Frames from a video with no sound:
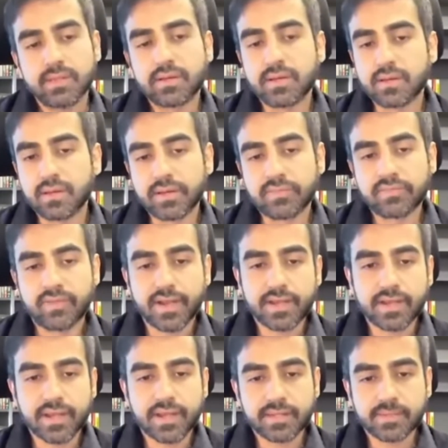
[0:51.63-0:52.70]
a
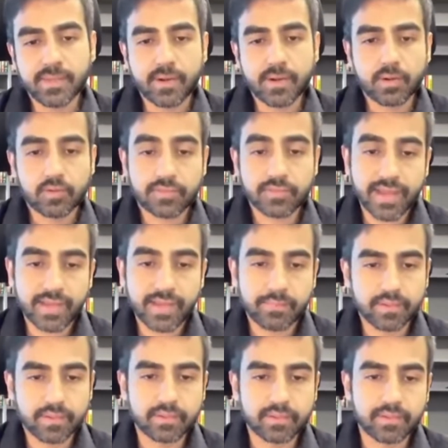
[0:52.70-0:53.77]
finite amount of
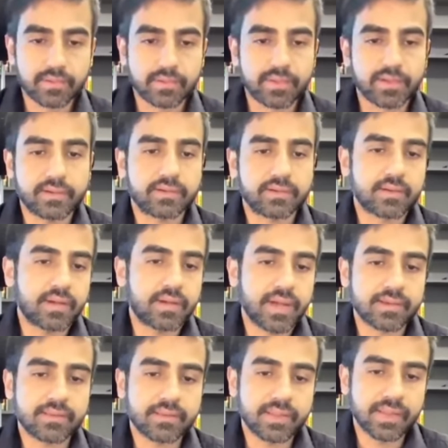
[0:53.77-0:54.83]
capital that I
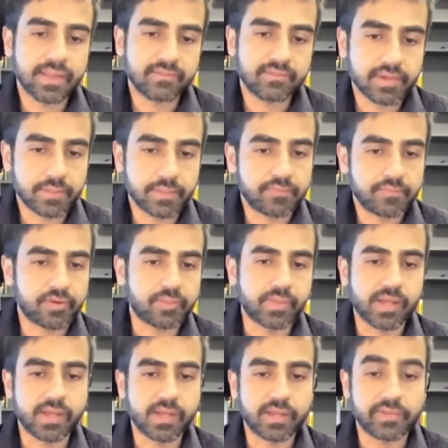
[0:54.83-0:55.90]
had saved up
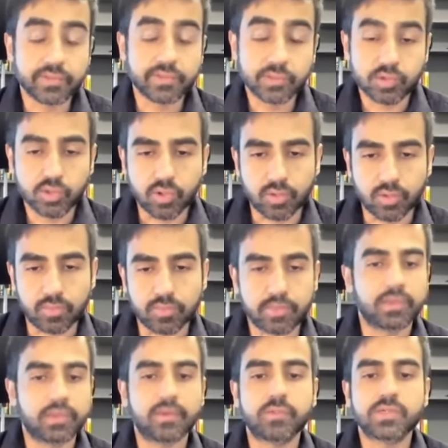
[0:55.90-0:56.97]
from my other job,
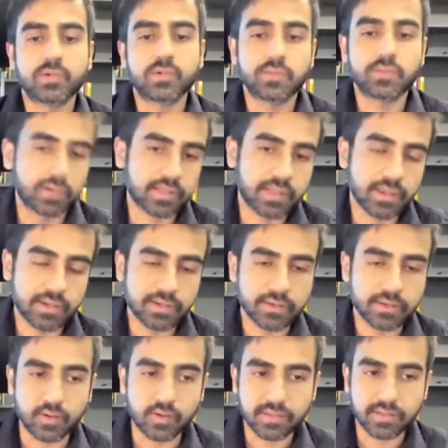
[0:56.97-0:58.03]
which was working
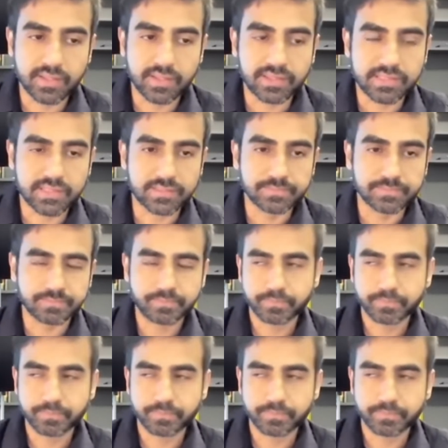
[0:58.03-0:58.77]
in a call center.